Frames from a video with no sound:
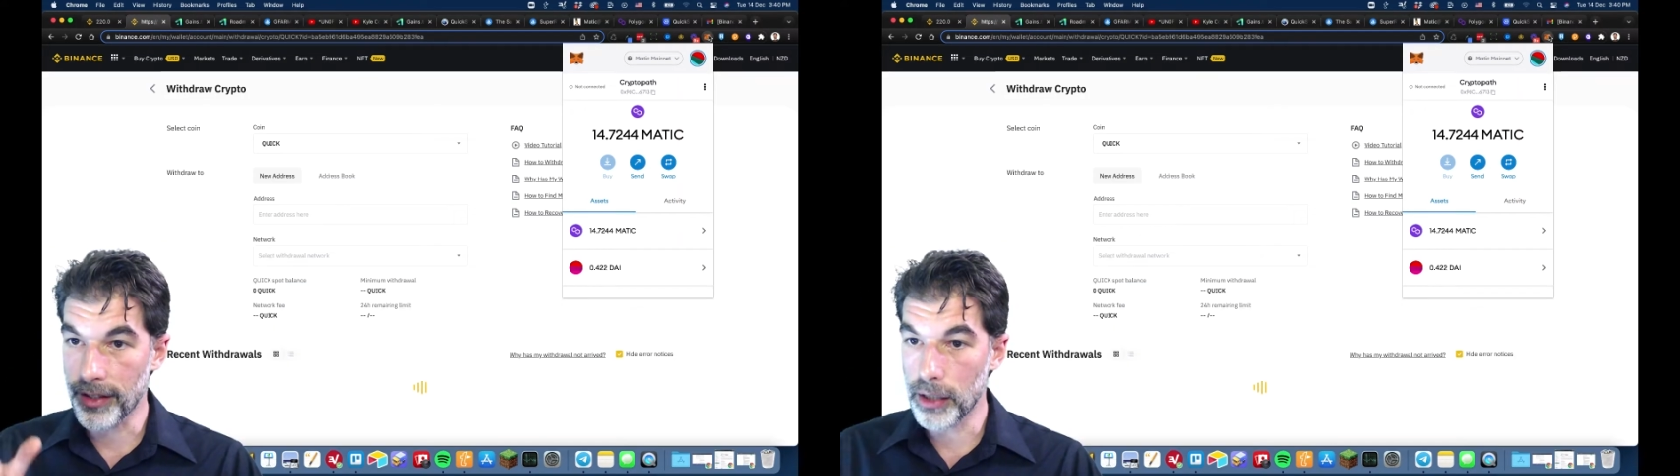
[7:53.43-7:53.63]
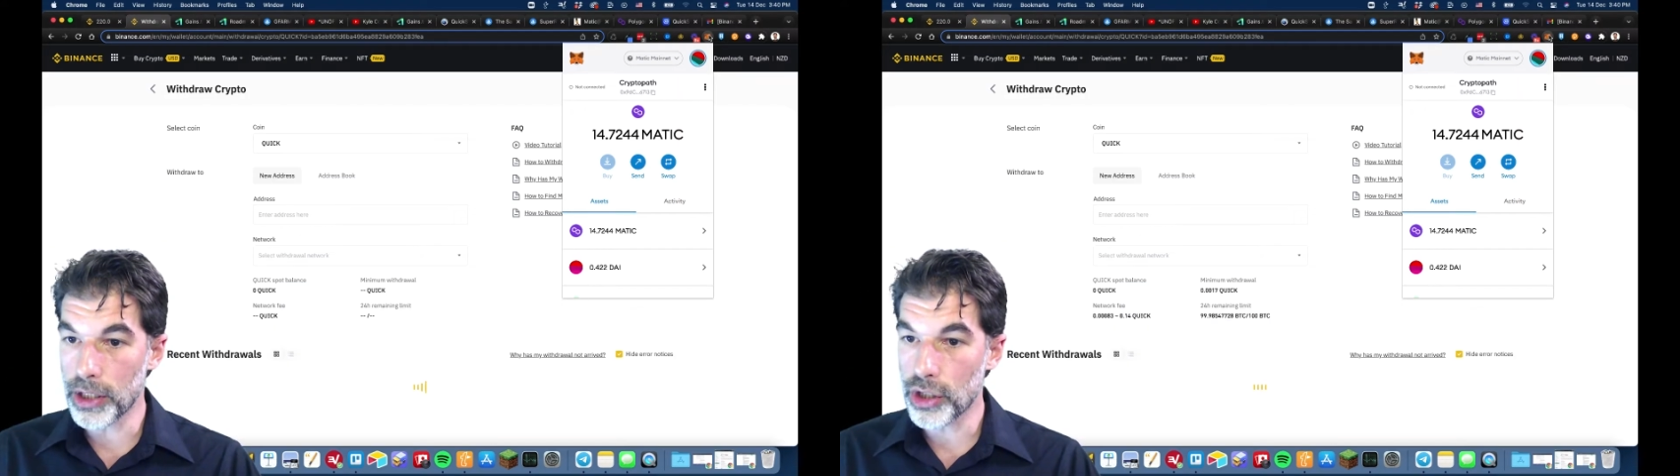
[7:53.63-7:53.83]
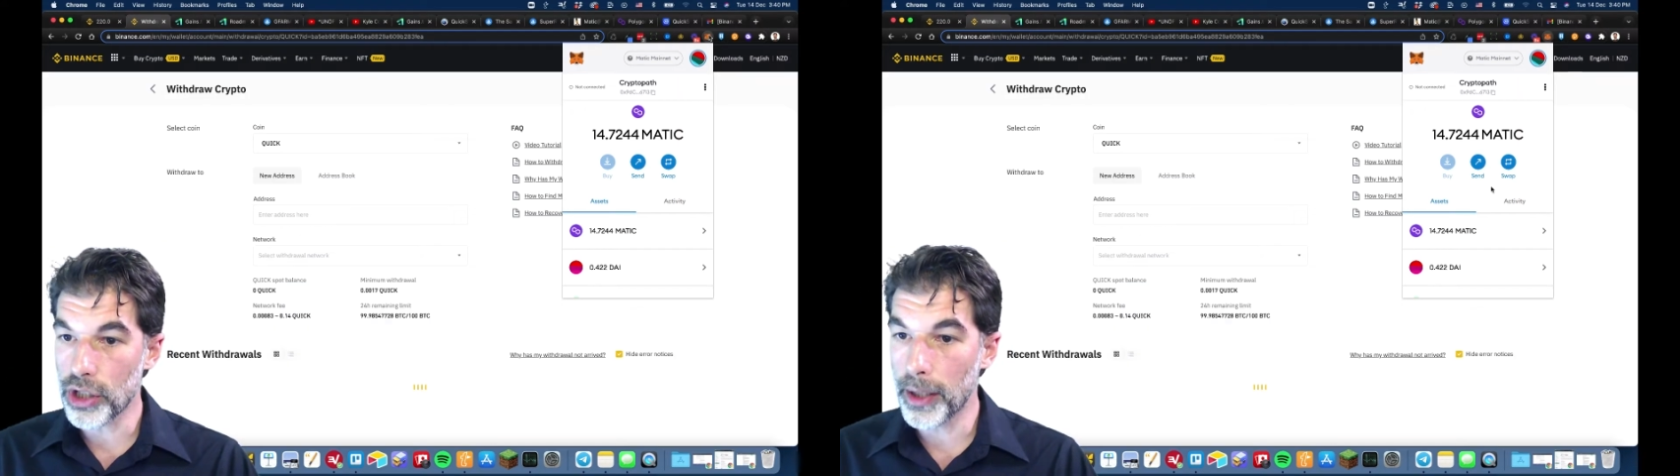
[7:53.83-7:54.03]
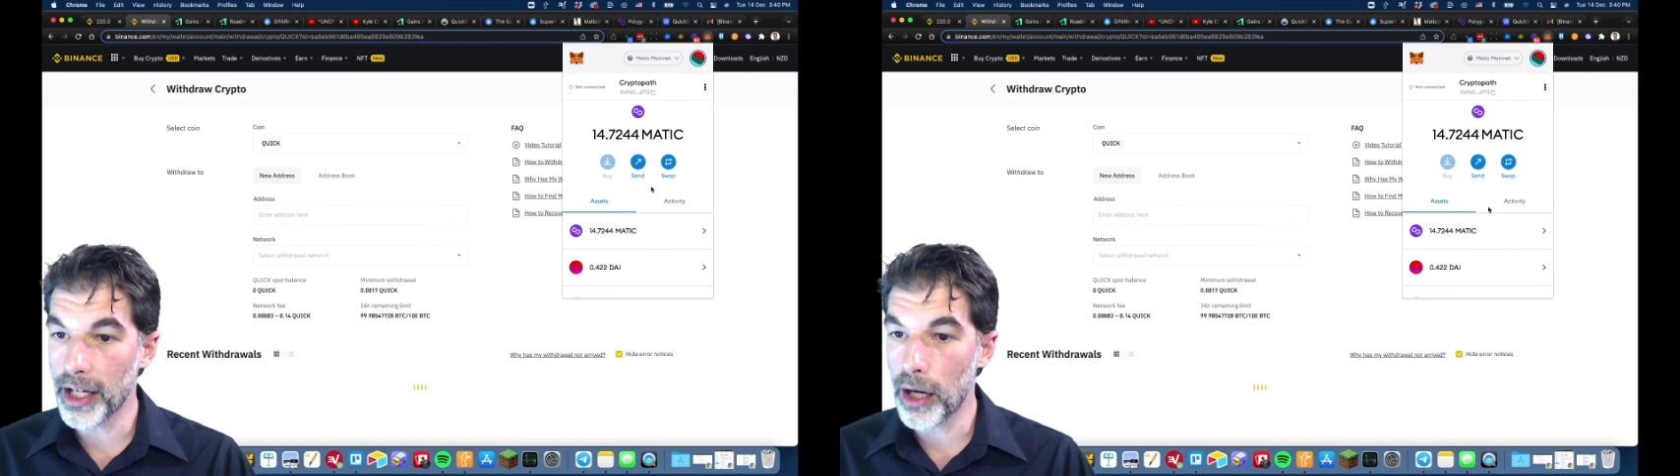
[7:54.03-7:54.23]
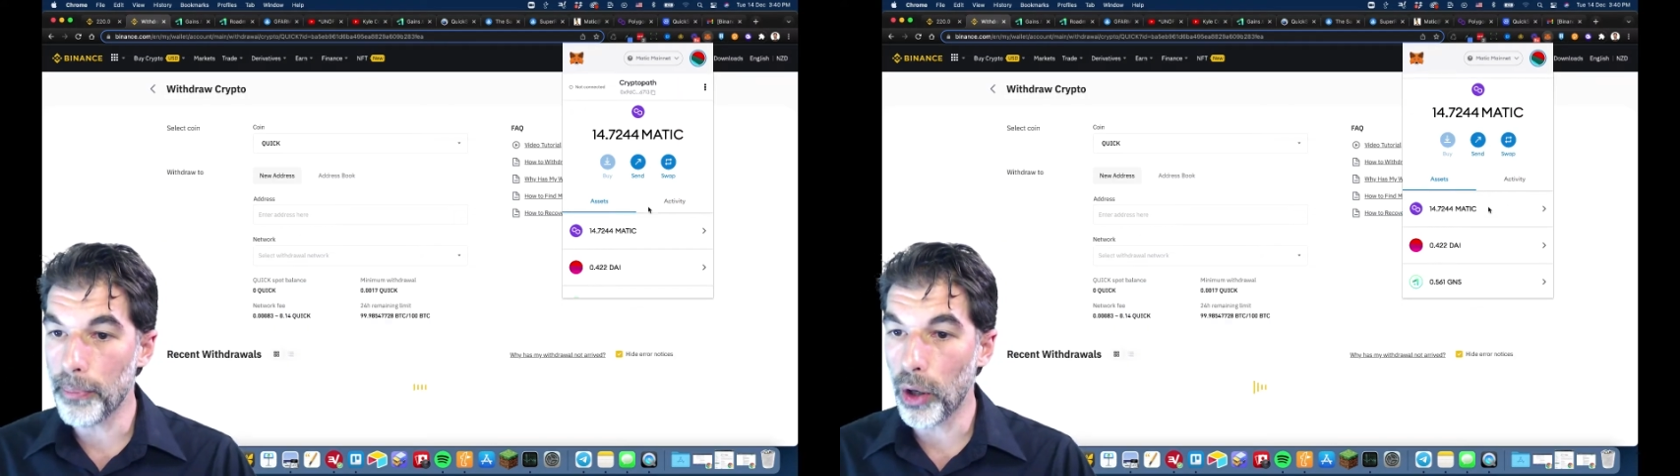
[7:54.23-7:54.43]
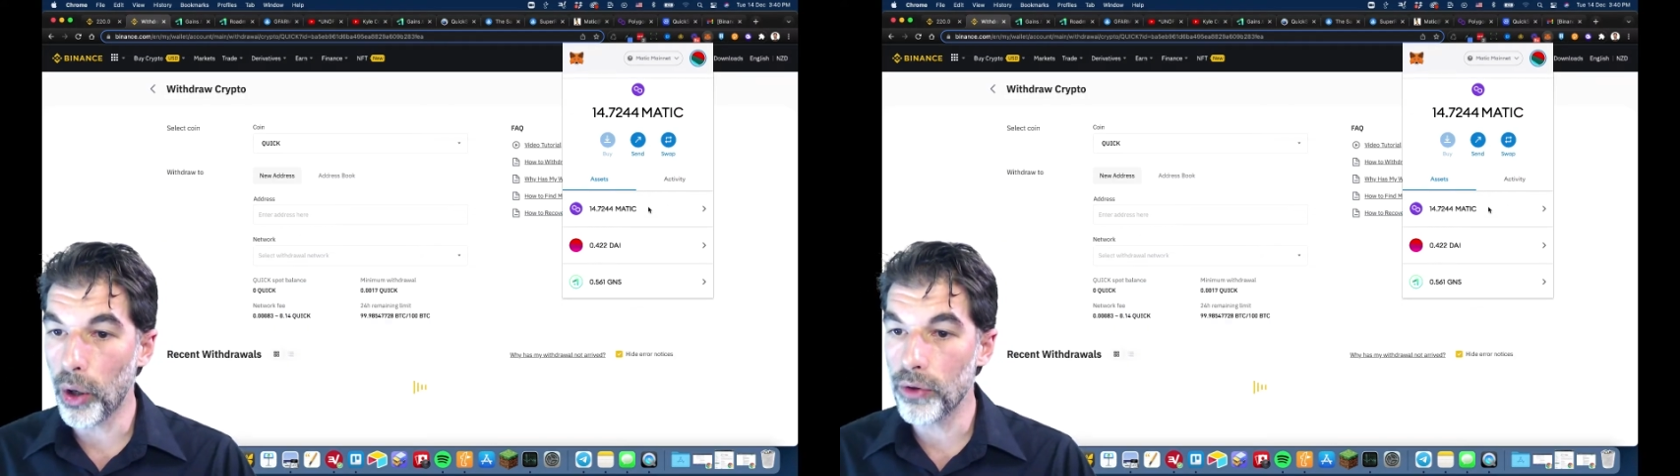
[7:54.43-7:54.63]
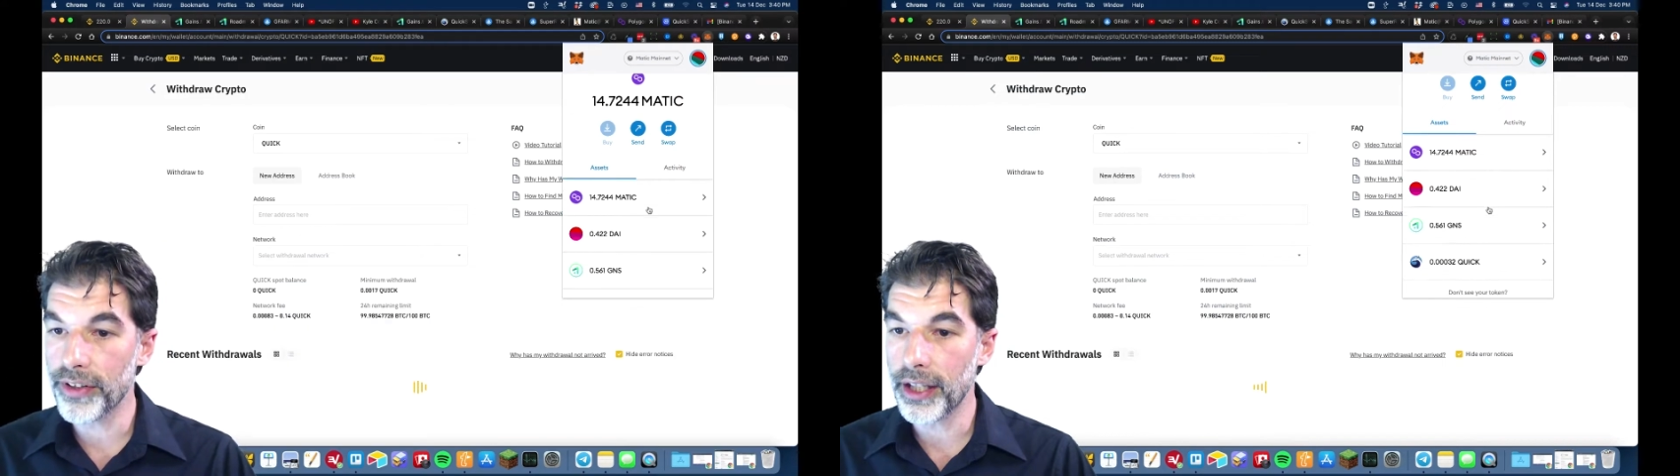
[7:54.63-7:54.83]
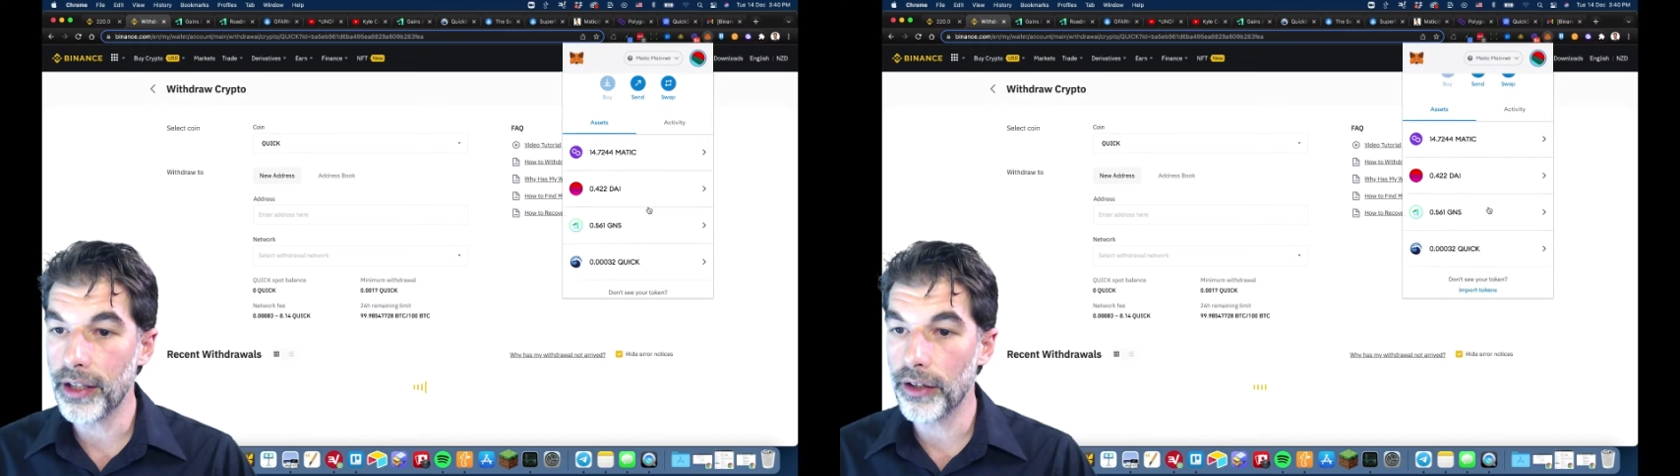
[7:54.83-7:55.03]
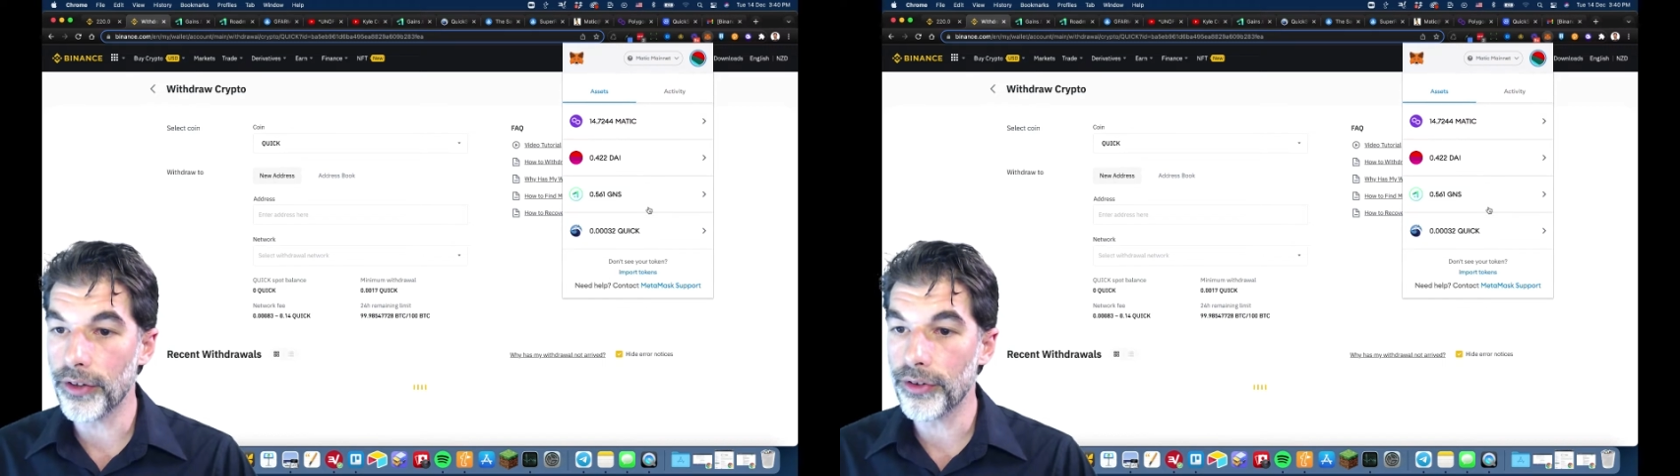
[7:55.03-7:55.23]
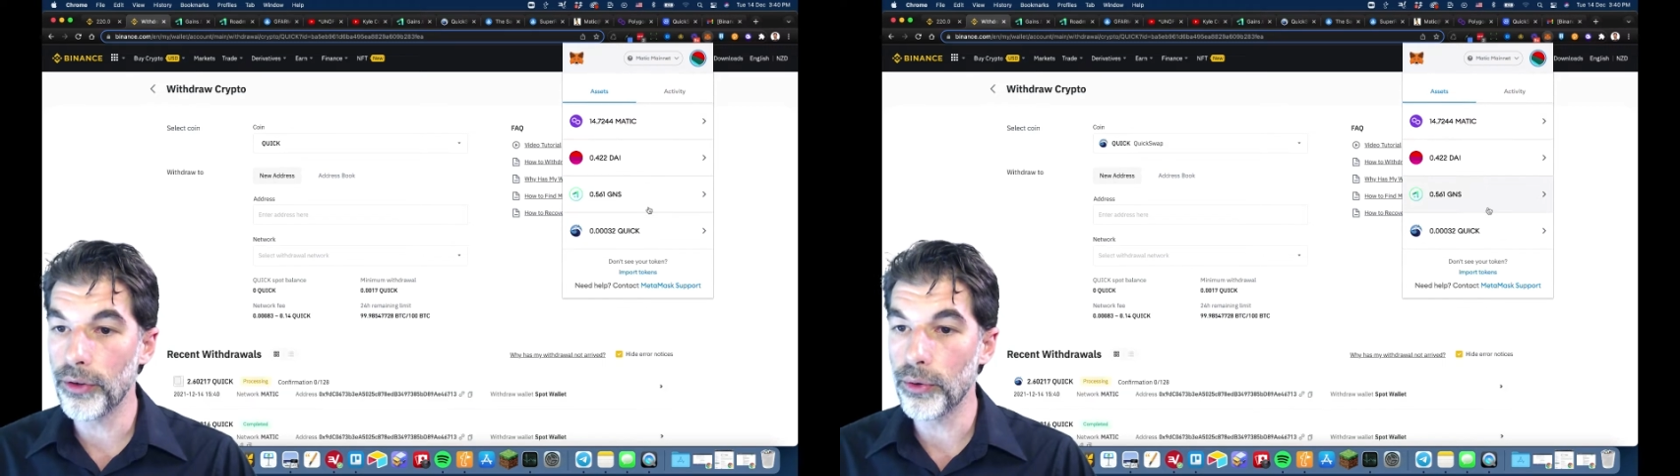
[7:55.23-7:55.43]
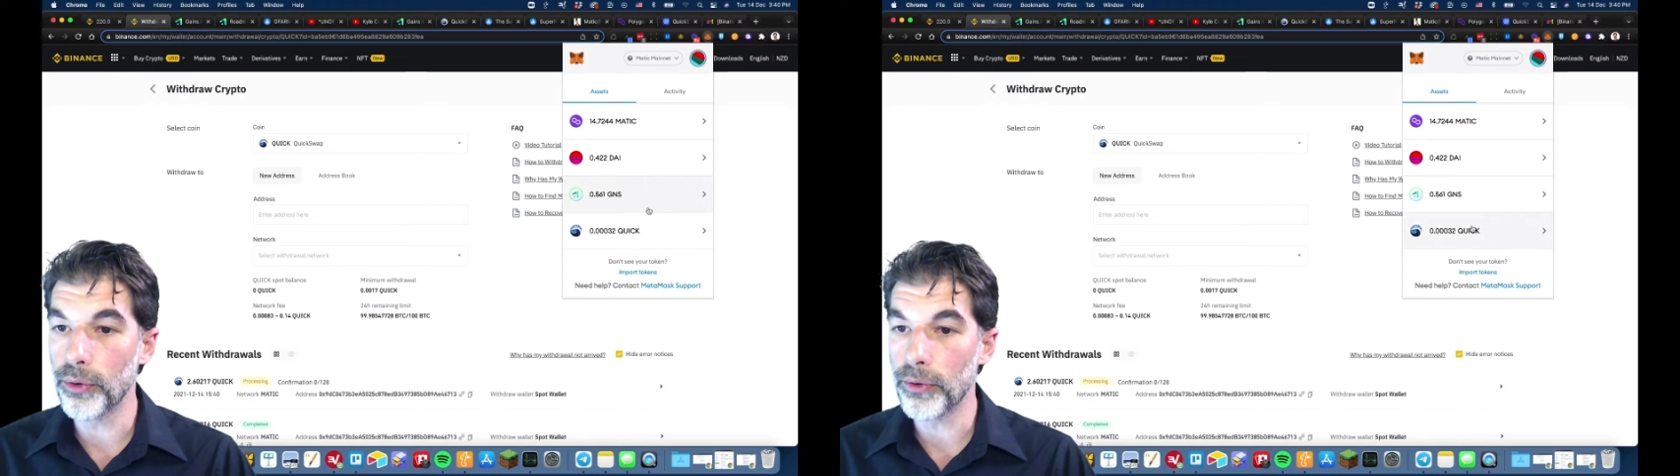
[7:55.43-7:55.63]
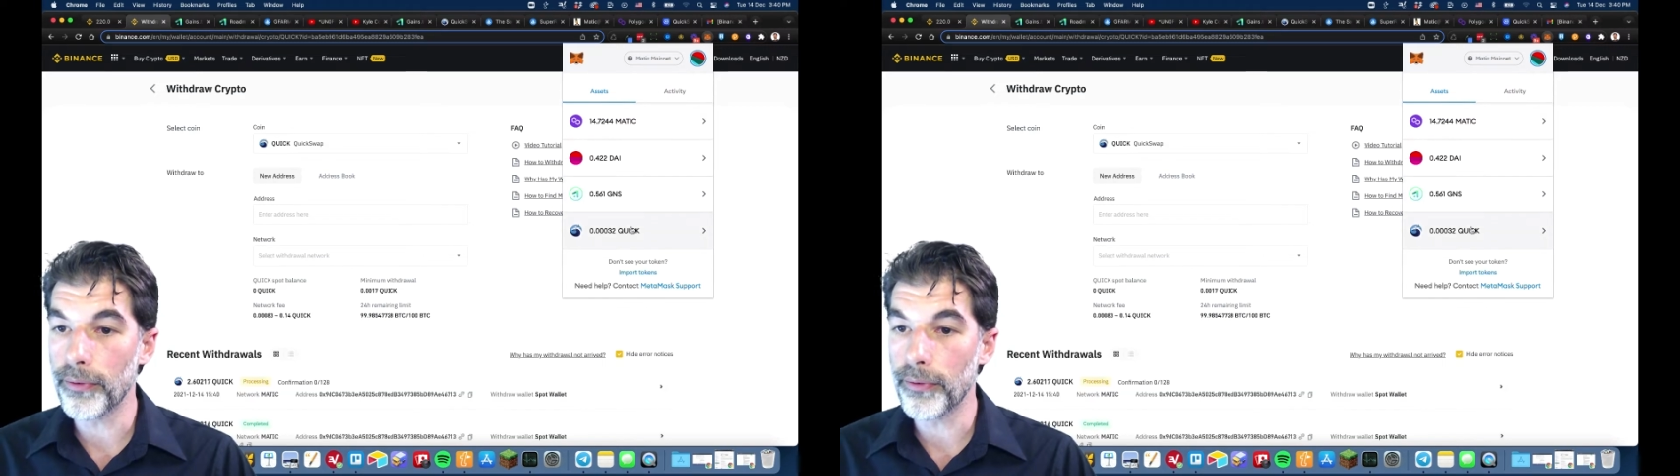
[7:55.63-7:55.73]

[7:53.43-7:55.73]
to be showing up over here soon.